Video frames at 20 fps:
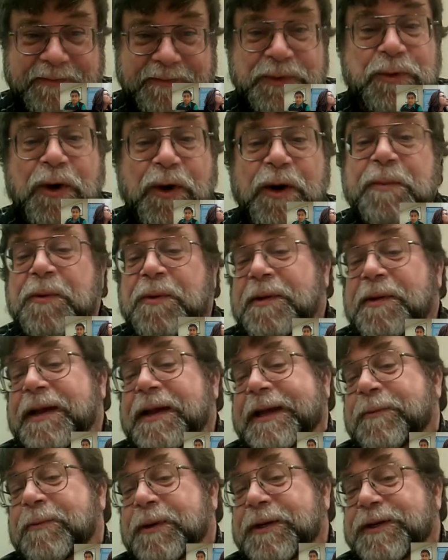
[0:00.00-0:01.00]

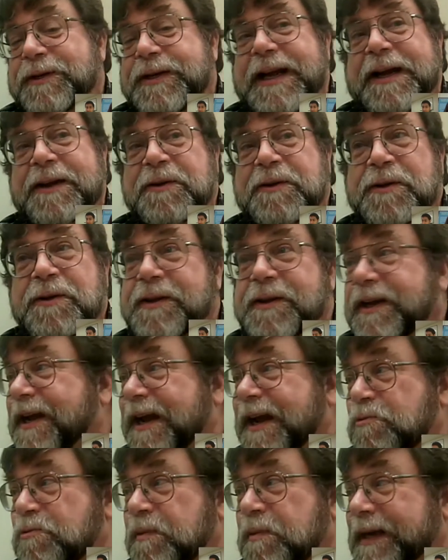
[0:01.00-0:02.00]
Normally, when you download the
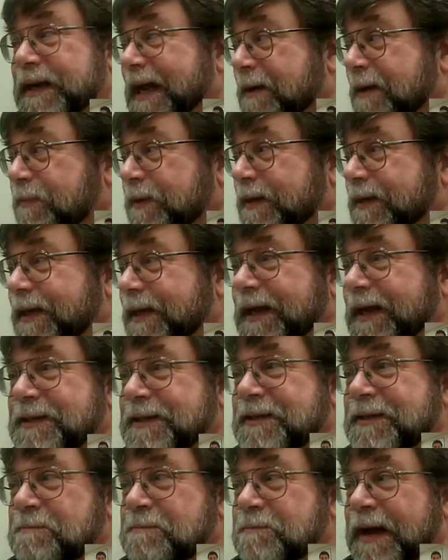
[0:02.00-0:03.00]
Cameraman app, it
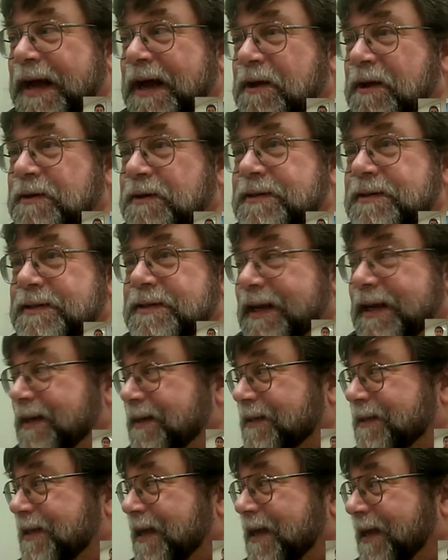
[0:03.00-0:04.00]
takes about
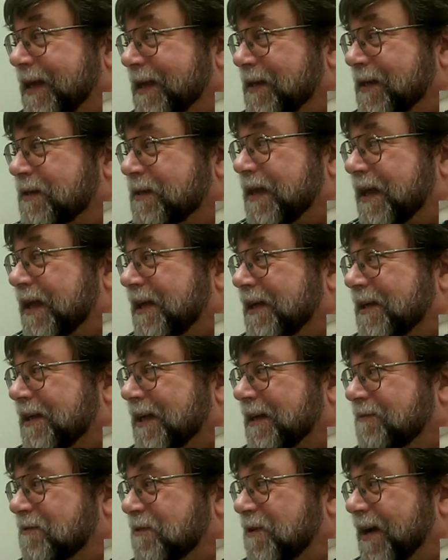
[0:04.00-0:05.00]
10 seconds.
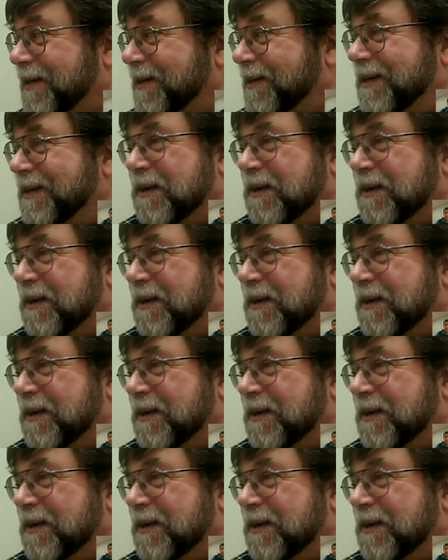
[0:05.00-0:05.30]
I've tried it